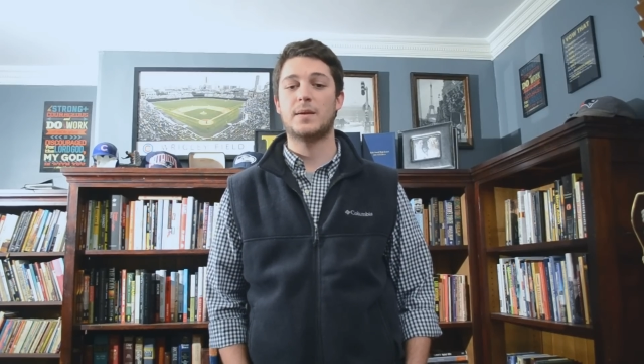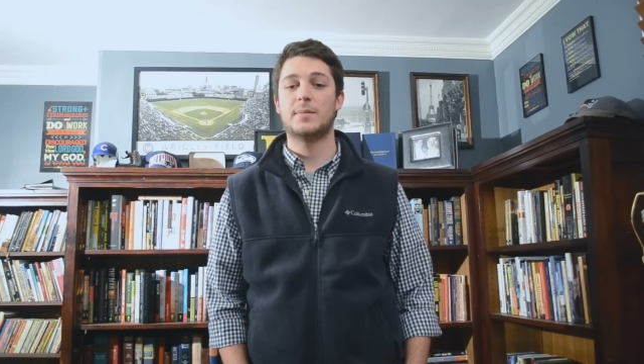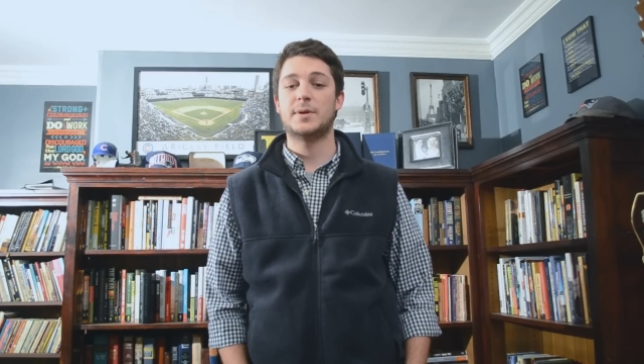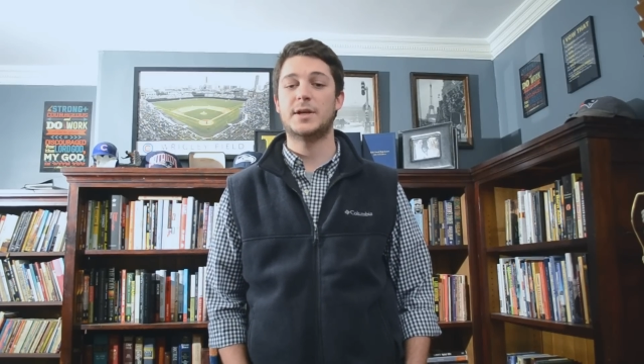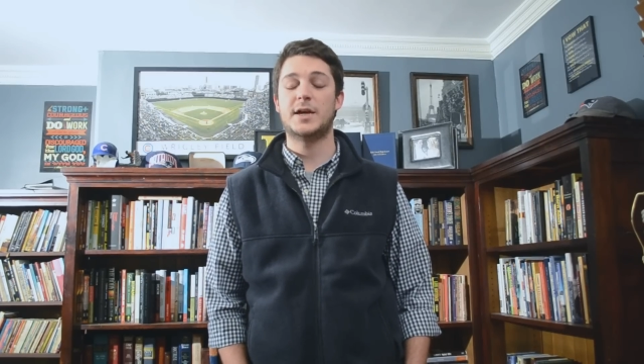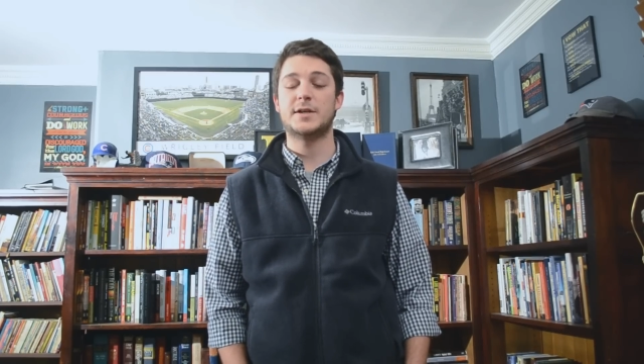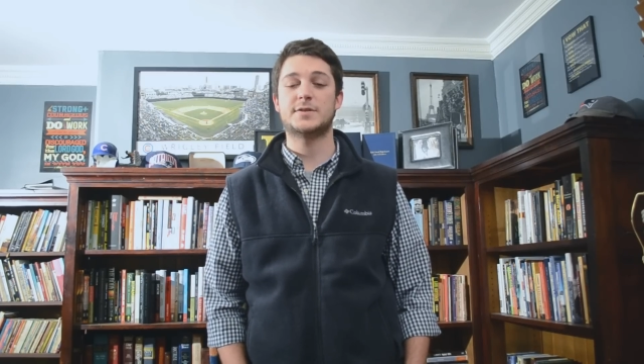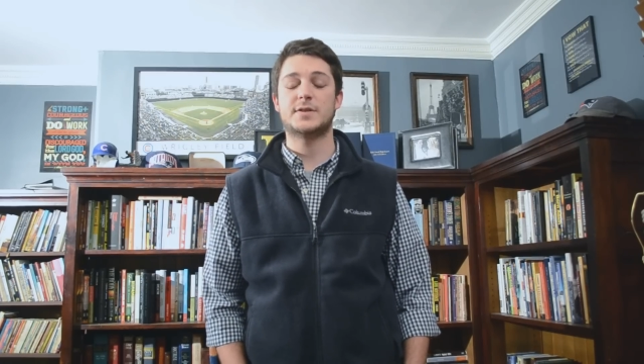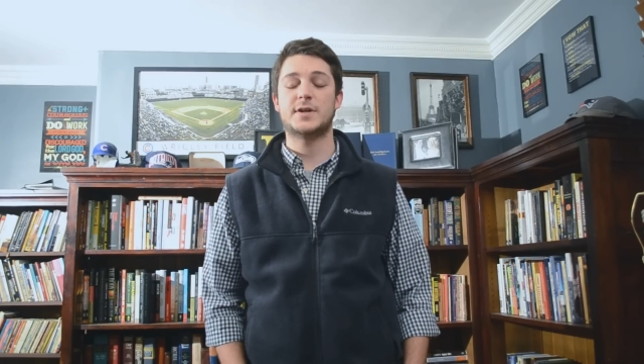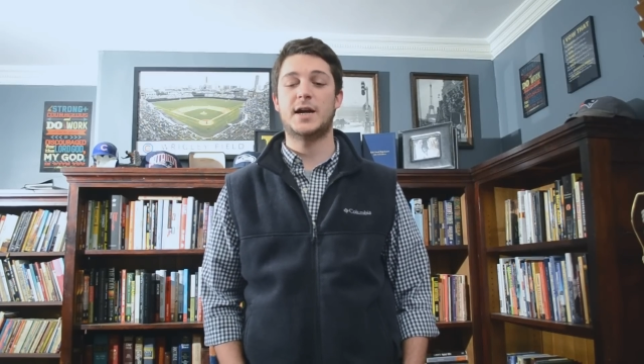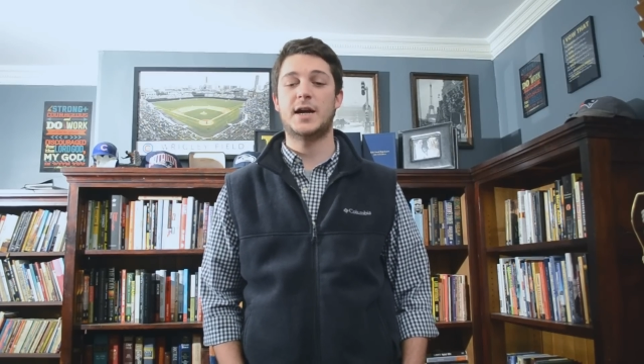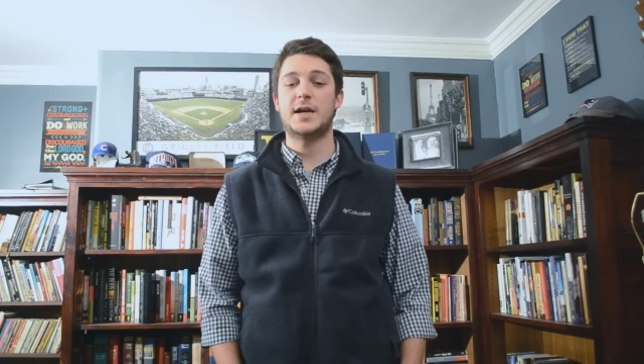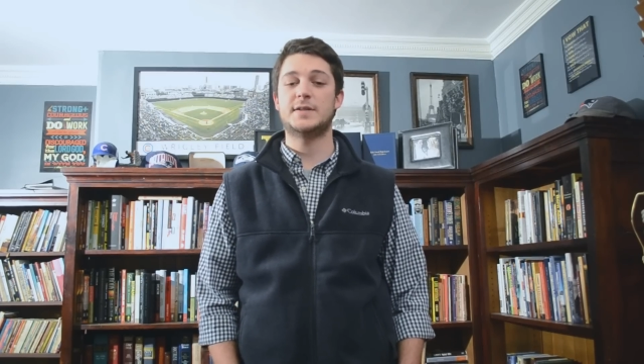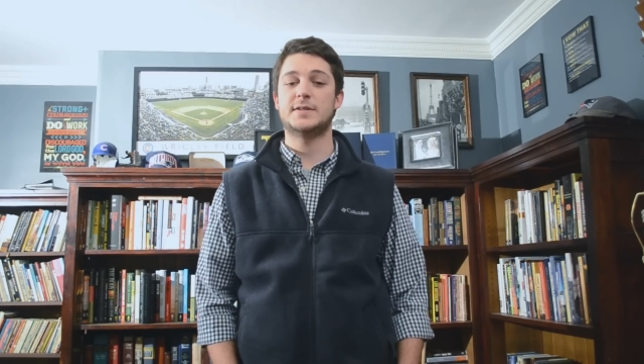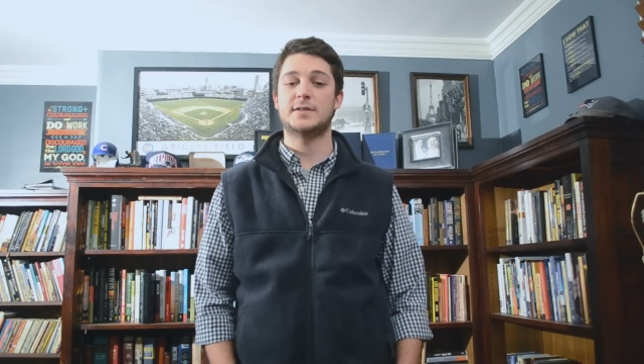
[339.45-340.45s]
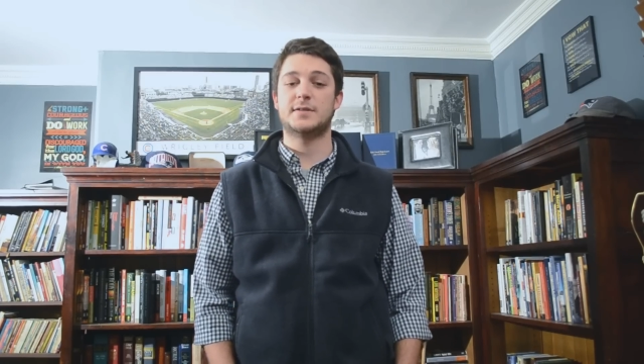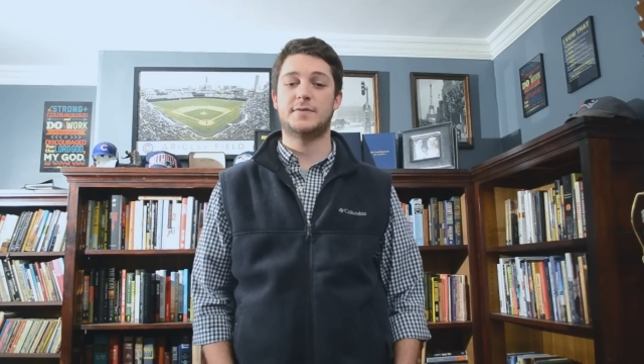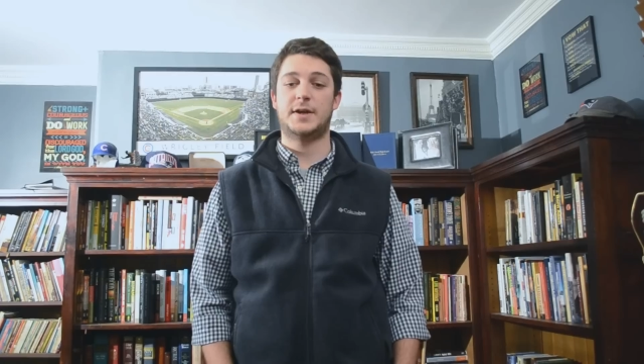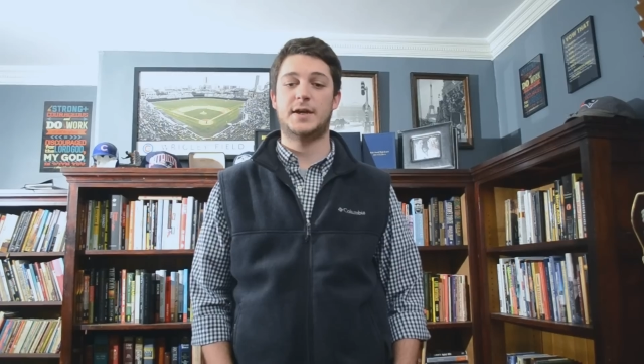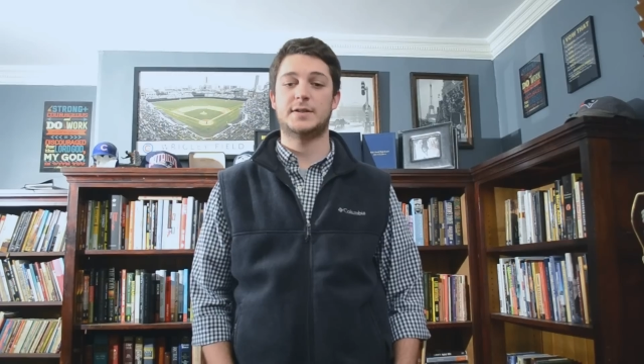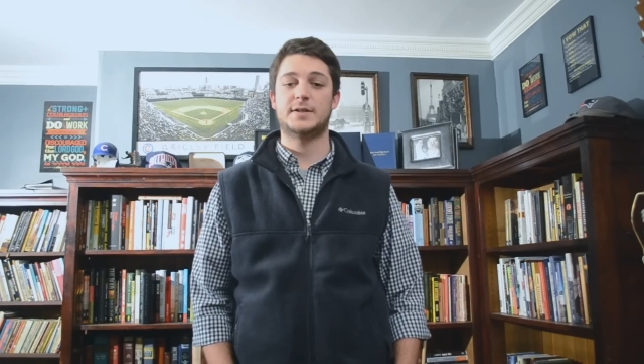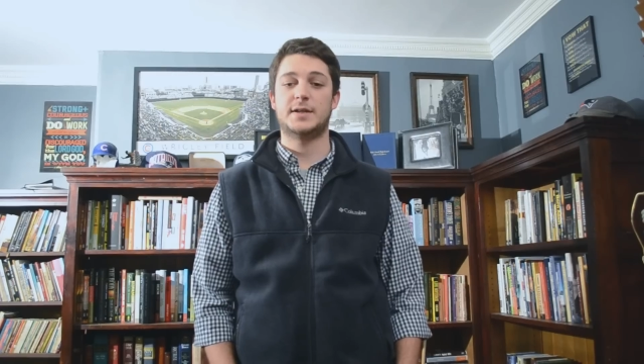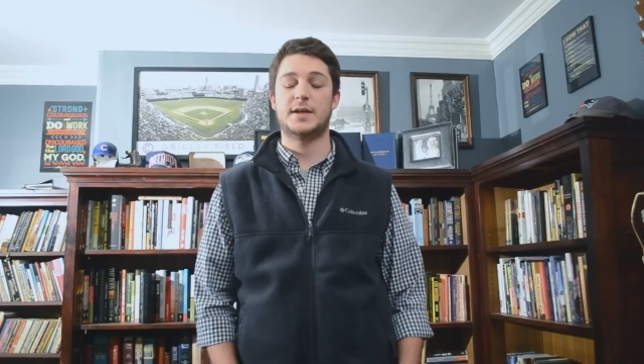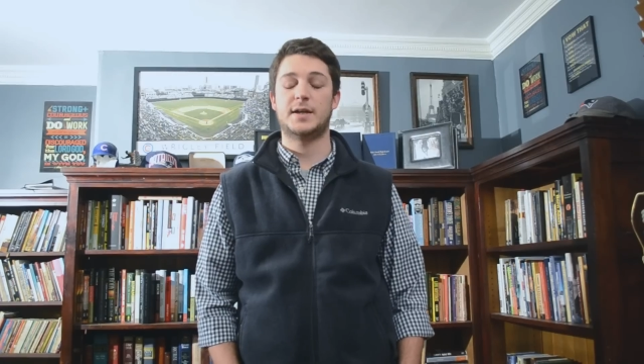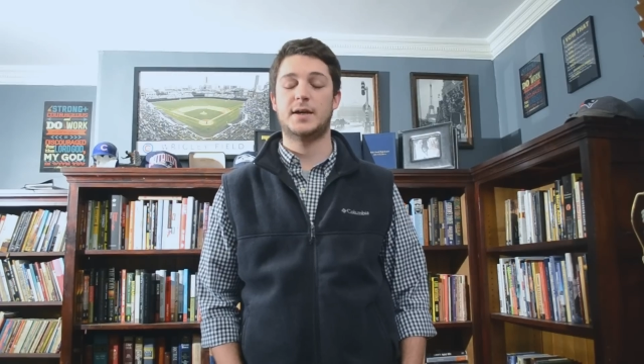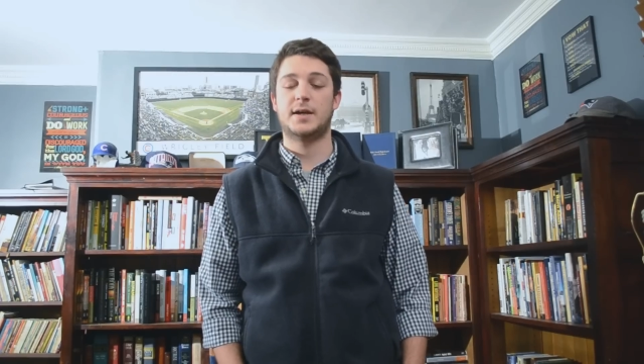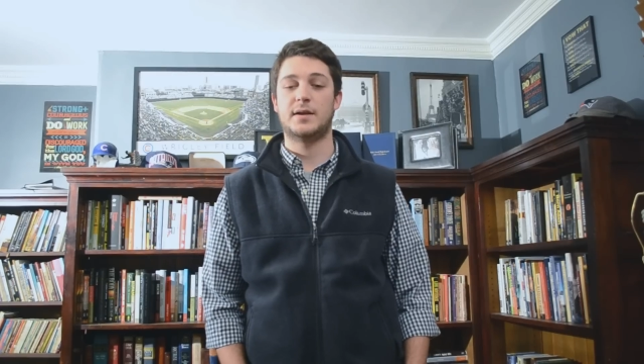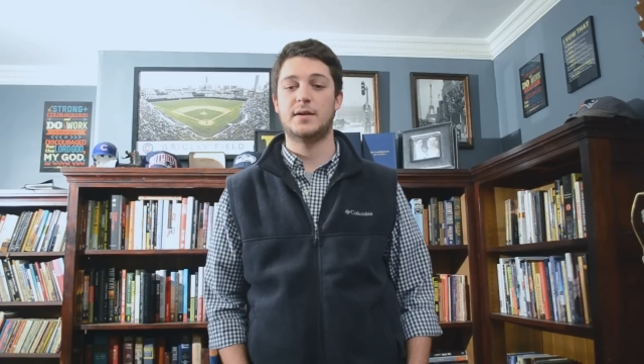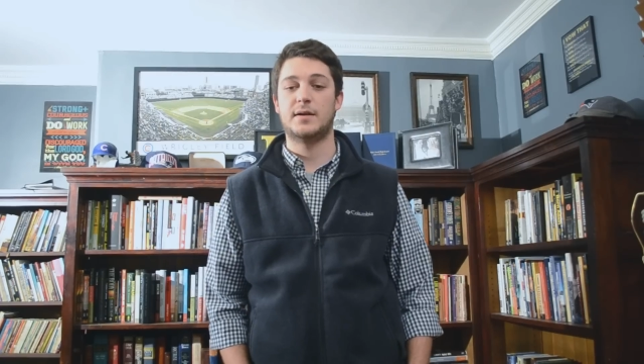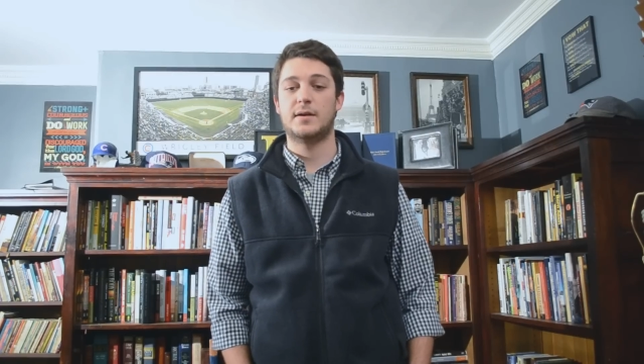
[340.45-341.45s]
but Esther hides this fact to get
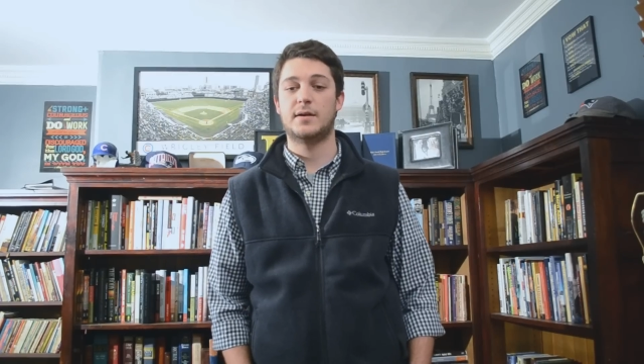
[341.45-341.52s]
ahead.